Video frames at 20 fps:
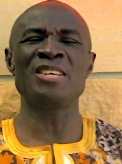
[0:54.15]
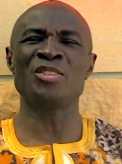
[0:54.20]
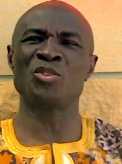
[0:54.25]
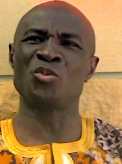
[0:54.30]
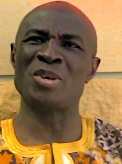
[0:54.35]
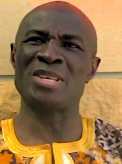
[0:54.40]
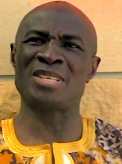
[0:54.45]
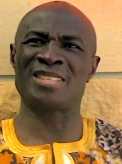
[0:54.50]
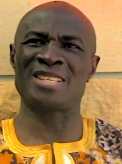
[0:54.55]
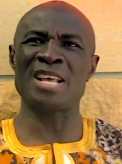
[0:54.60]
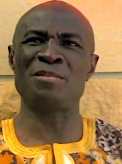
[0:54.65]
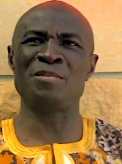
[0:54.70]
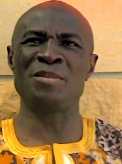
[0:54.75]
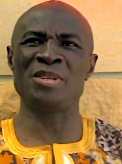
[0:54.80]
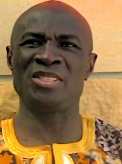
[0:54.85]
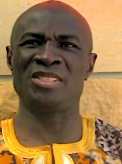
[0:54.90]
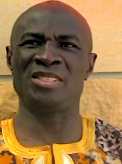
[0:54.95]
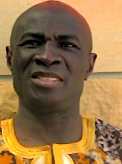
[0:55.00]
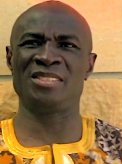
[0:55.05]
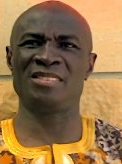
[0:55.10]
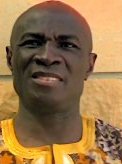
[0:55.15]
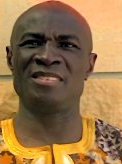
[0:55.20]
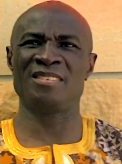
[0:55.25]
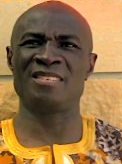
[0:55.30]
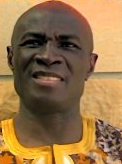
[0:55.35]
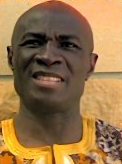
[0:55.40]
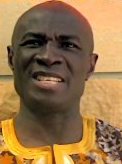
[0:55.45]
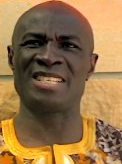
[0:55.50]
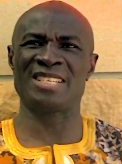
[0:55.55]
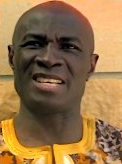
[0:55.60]
to establish
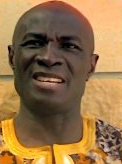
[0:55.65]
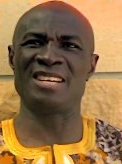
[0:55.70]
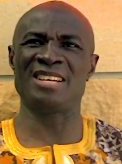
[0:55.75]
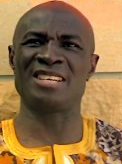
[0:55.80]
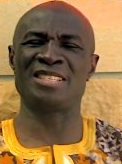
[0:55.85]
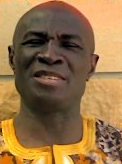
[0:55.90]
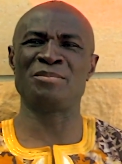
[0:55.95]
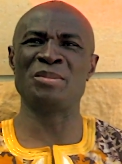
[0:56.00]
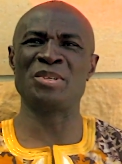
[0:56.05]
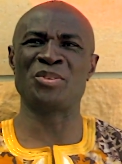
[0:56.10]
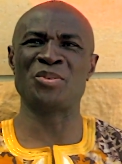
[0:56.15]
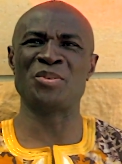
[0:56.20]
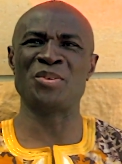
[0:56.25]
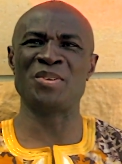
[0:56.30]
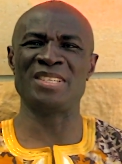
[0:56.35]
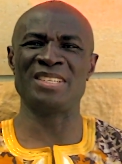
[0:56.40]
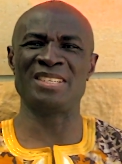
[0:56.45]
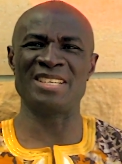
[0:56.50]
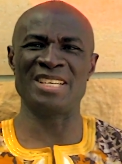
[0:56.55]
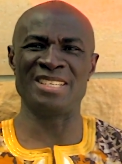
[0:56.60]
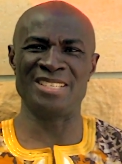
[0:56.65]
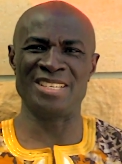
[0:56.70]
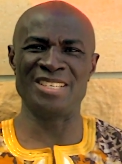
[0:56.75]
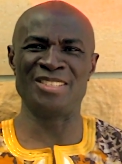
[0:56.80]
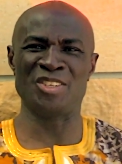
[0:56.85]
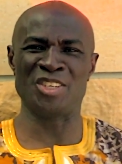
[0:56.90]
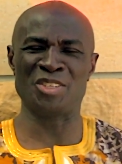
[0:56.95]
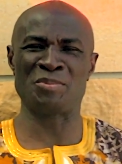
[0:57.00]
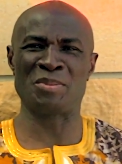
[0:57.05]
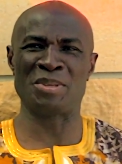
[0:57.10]
this connection between
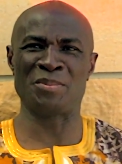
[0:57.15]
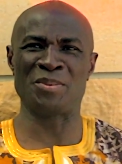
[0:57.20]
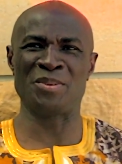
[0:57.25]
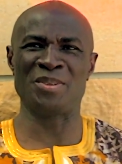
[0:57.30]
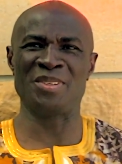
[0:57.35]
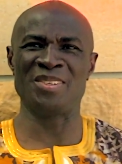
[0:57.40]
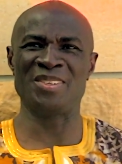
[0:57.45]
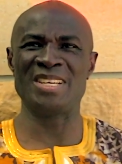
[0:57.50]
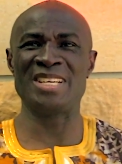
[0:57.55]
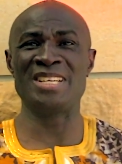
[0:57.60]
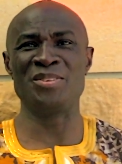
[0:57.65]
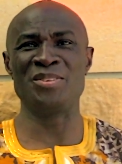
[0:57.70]
indigenous people and